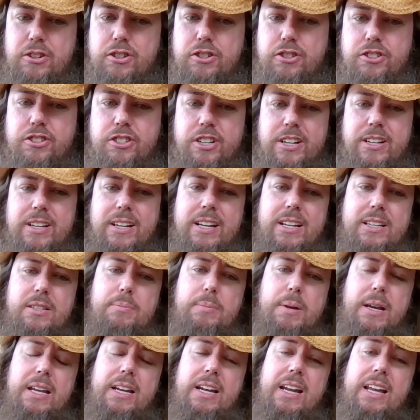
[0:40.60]
here is Gen
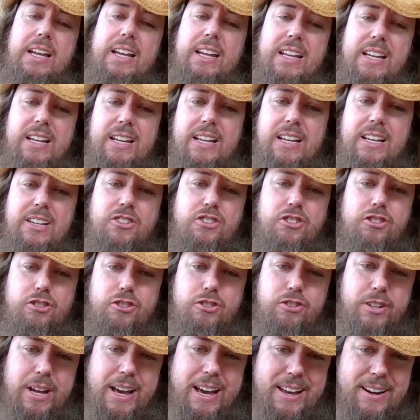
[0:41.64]
X Man, and it is
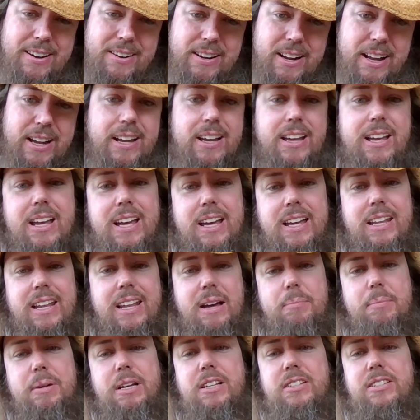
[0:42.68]
Saturday.
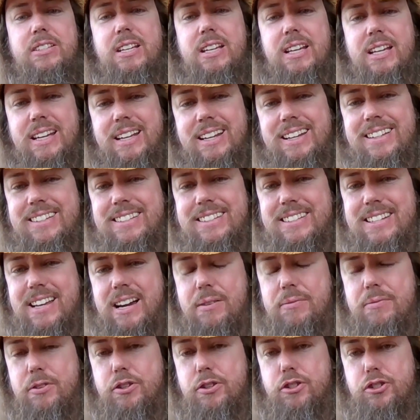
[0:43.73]
And that means it is
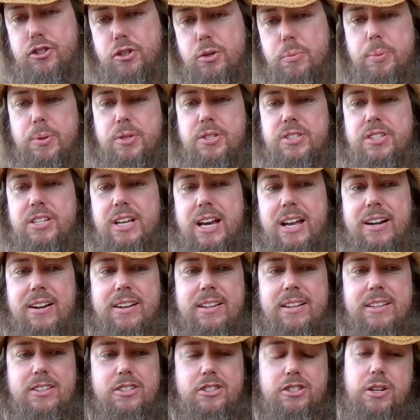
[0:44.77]
time for Super
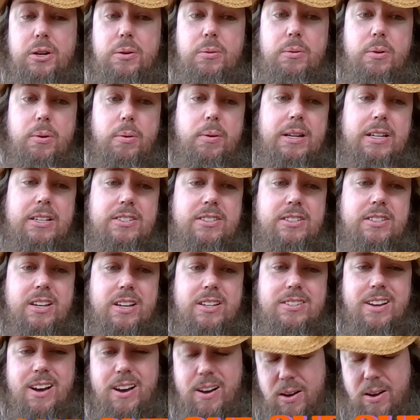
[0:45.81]
Saturday, the show where we
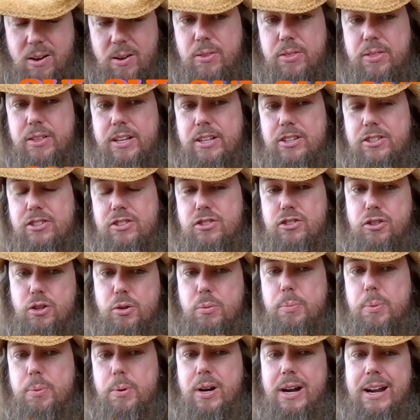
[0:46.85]
discuss all things
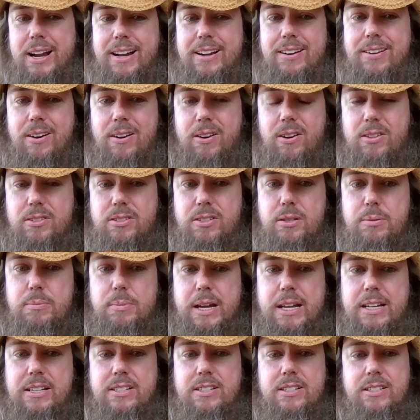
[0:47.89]
super and
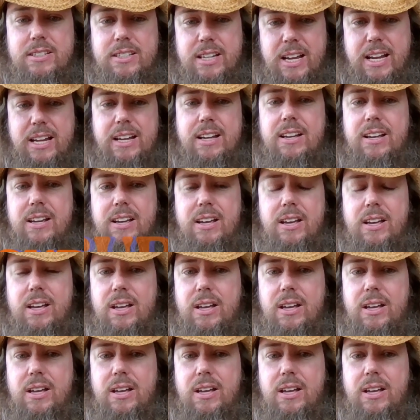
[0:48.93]
awesome. And today,